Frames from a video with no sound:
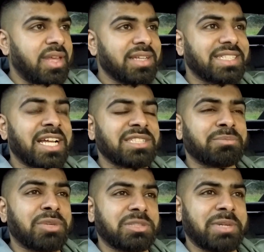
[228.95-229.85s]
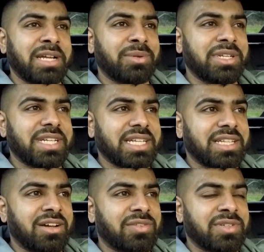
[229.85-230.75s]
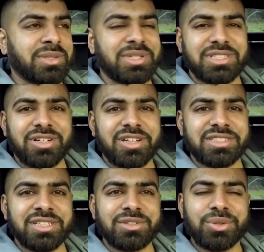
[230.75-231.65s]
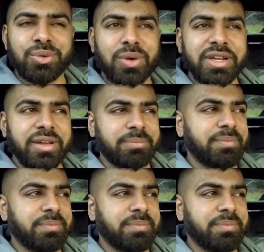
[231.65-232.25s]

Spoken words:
It sounds much better when you take that off. Otherwise the car's still too quiet.